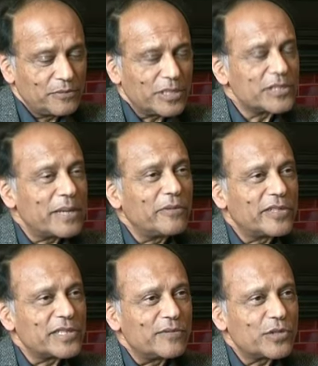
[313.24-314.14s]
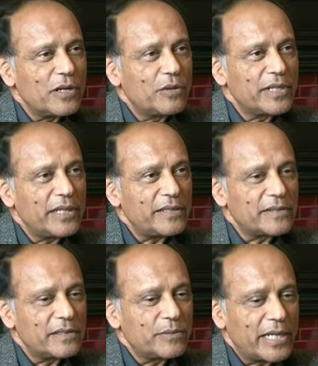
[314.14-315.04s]
what some of us have shown
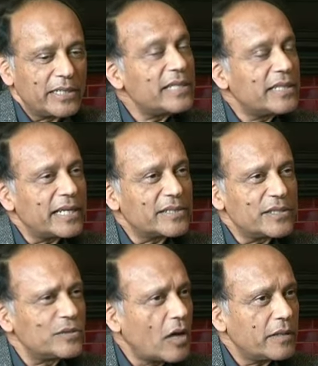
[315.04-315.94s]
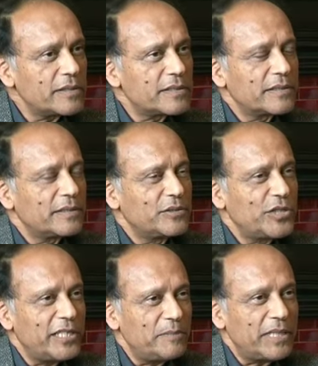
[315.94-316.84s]
is that the right index is not
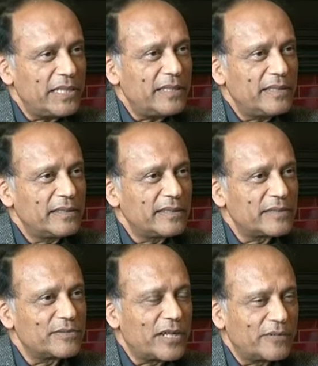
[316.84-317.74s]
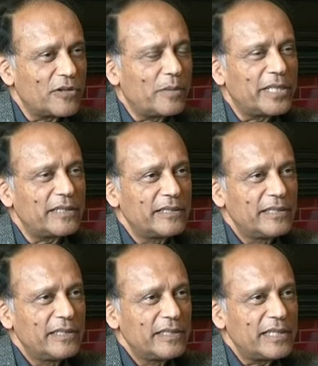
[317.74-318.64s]
GDP. It's far from it.
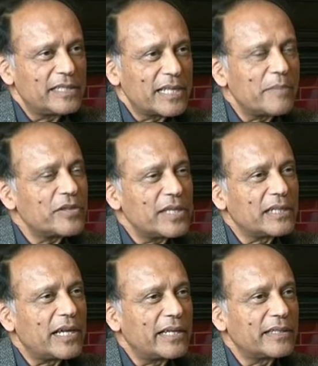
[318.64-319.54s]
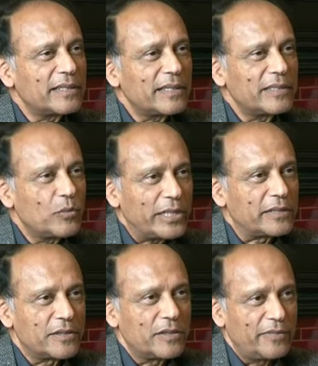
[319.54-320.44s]
It's something like the
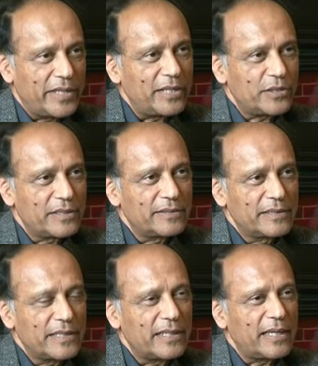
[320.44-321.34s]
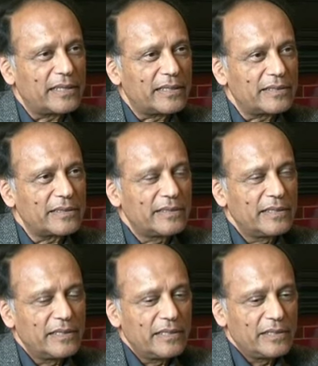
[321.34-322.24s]
wealth of a nation. And
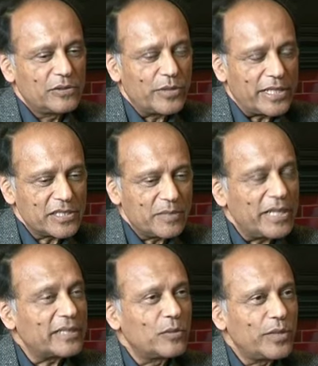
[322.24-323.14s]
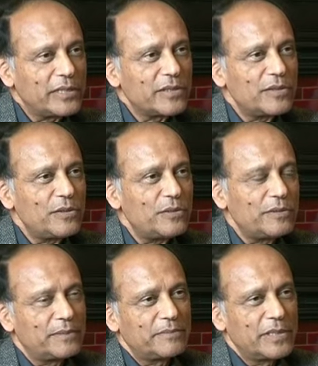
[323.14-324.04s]
to estimate the wealth, you